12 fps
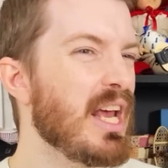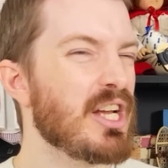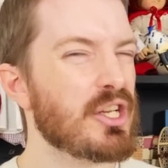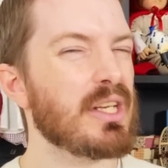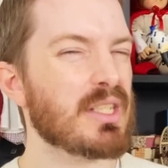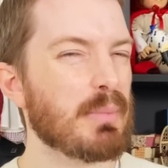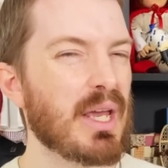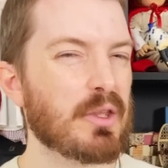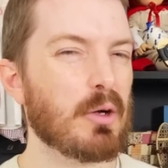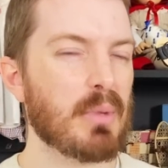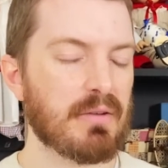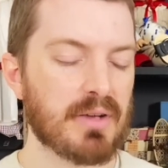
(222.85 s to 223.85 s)
She and Samantha
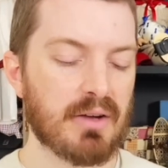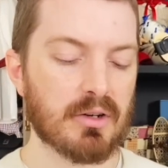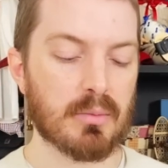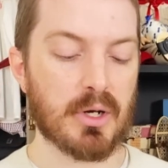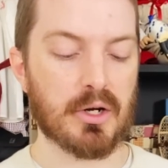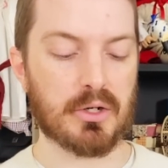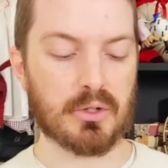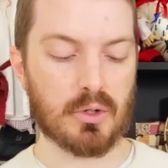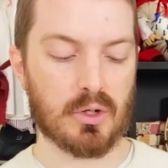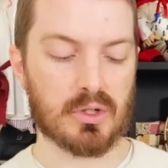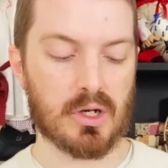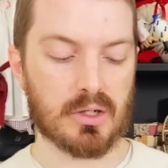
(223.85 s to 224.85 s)
are my favorite American
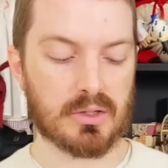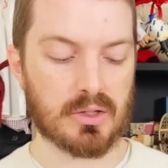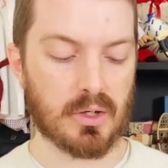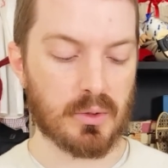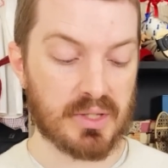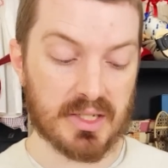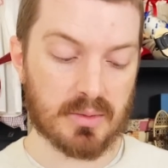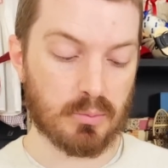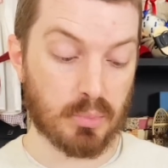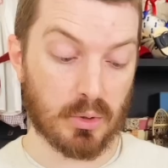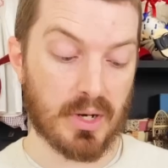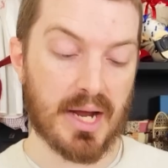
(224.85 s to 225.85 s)
Girl dolls, so this
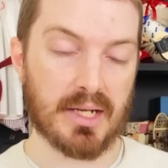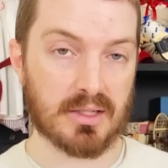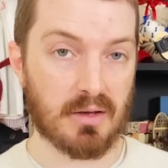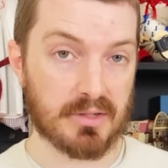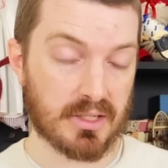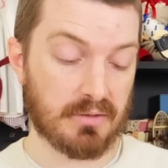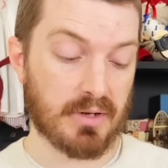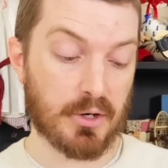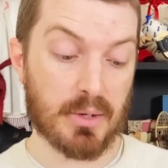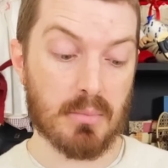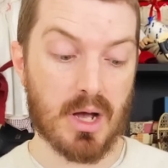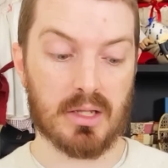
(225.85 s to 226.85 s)
beret is obviously
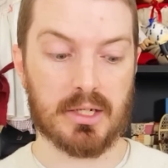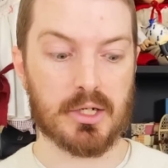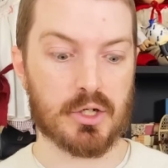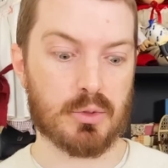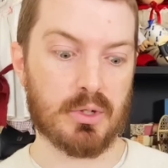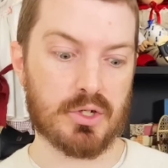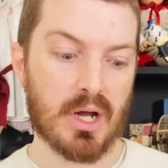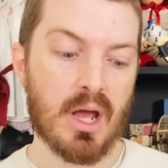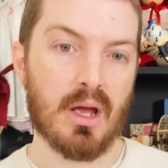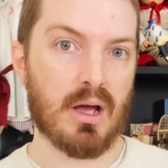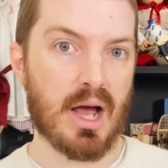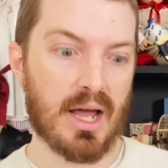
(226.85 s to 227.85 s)
very Molly-ish, which
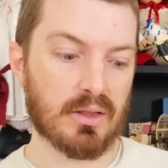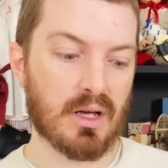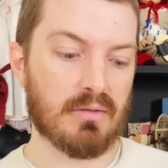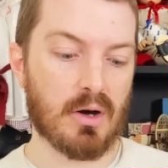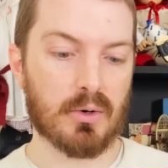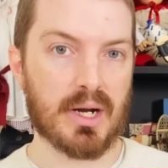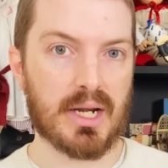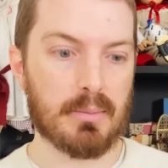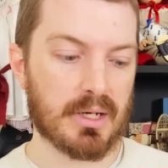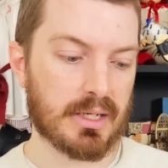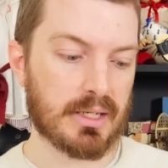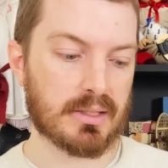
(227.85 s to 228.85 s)
I love already
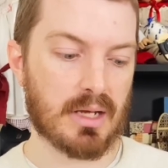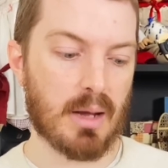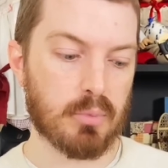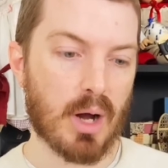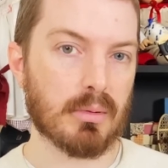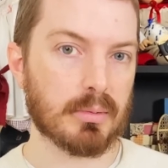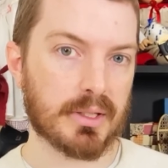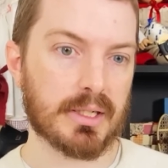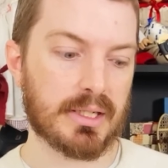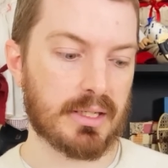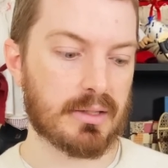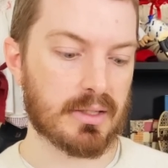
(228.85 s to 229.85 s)
because I'm probably going
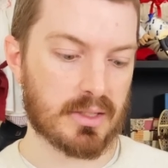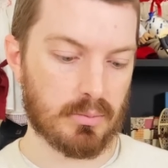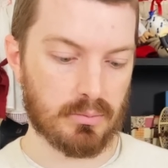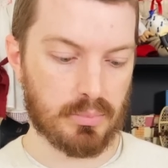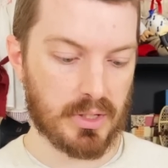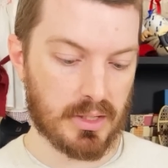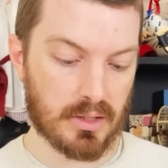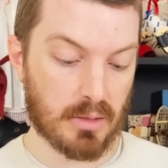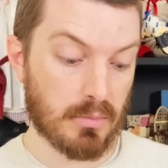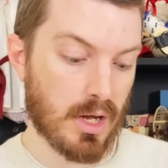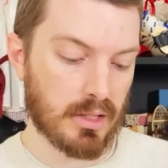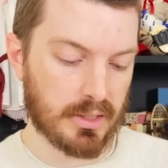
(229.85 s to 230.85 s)
to get this and put it on
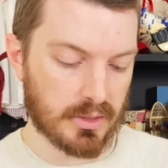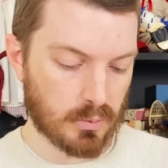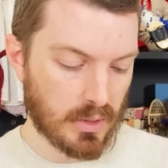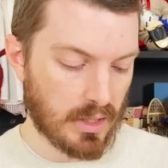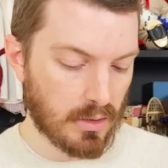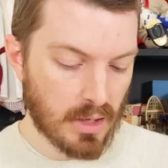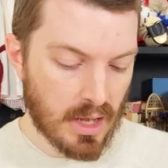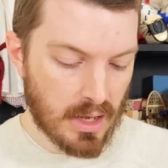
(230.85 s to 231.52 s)
Molly as well.